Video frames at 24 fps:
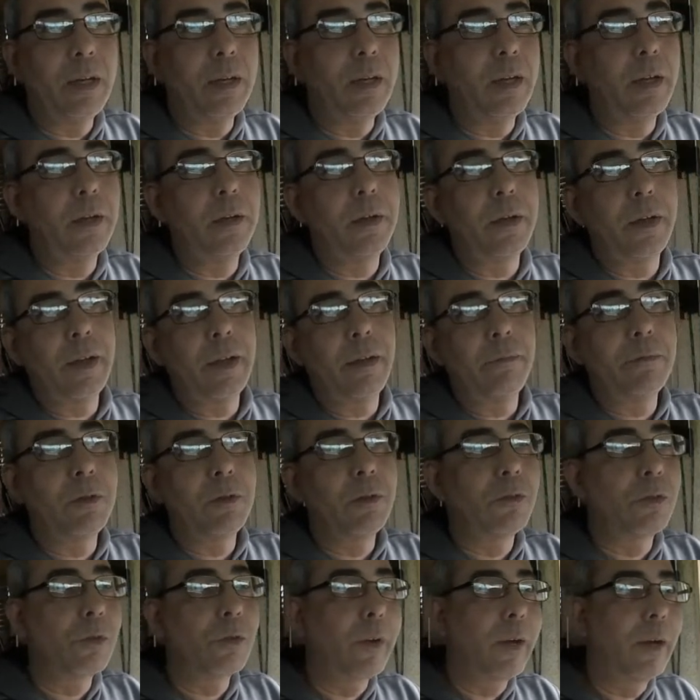and then I have
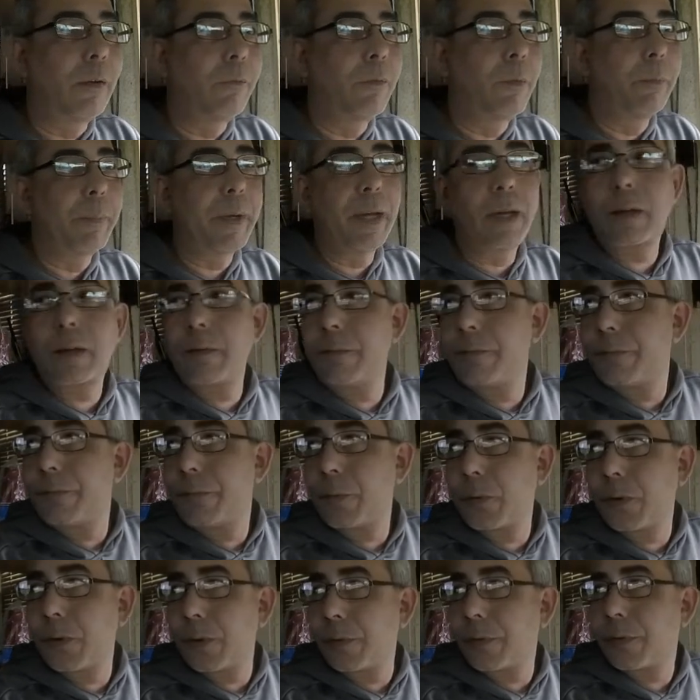to travel back and
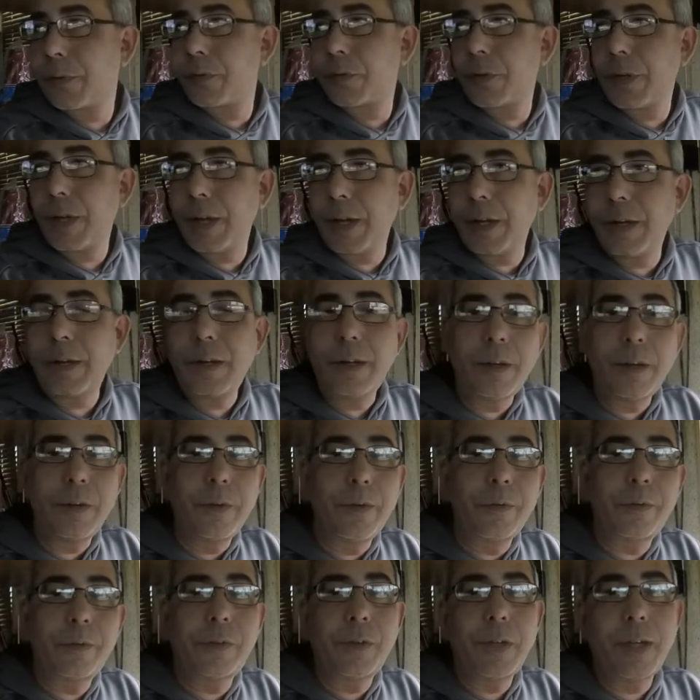forth, staying here
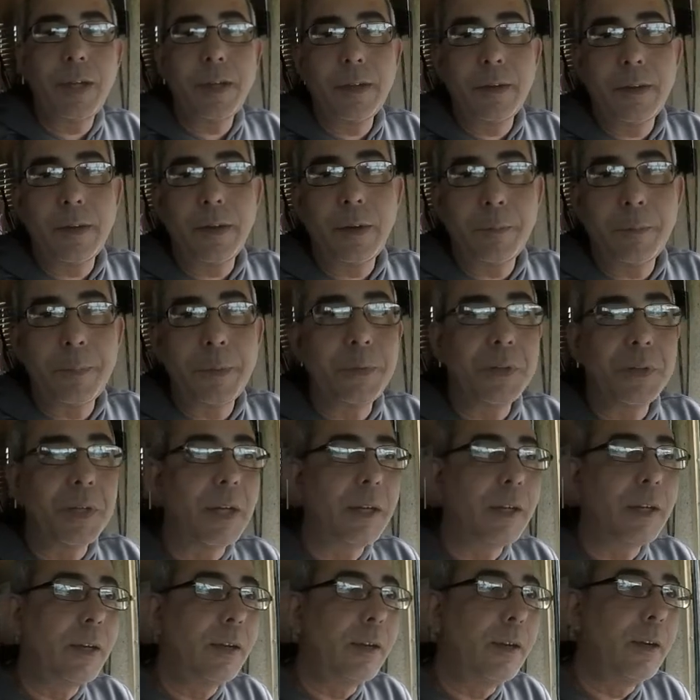and staying there,
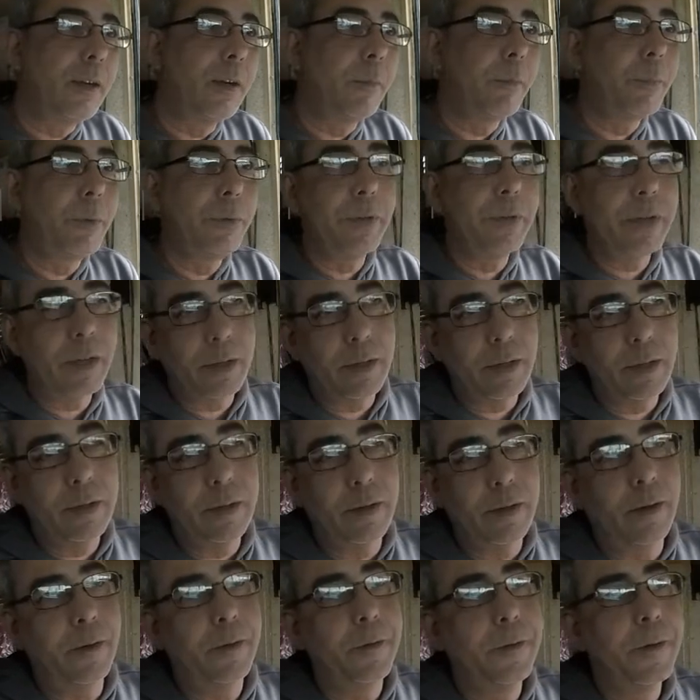boondocking
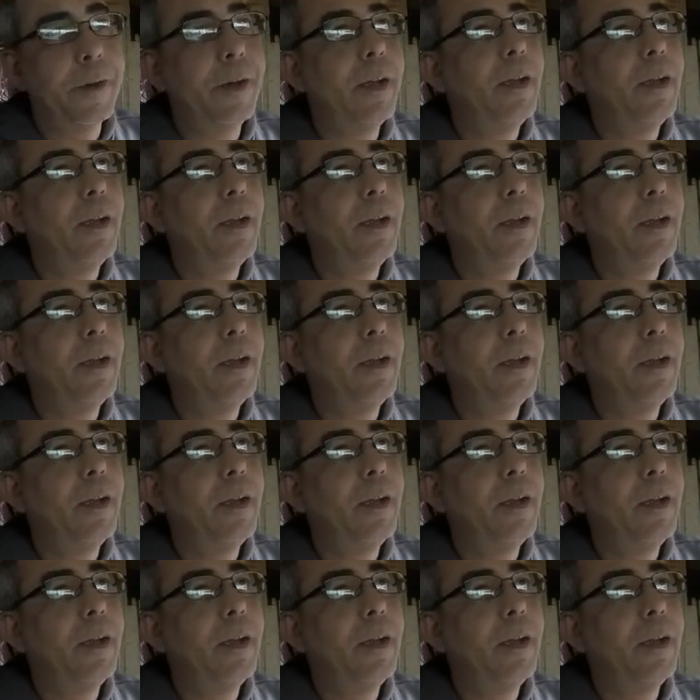here.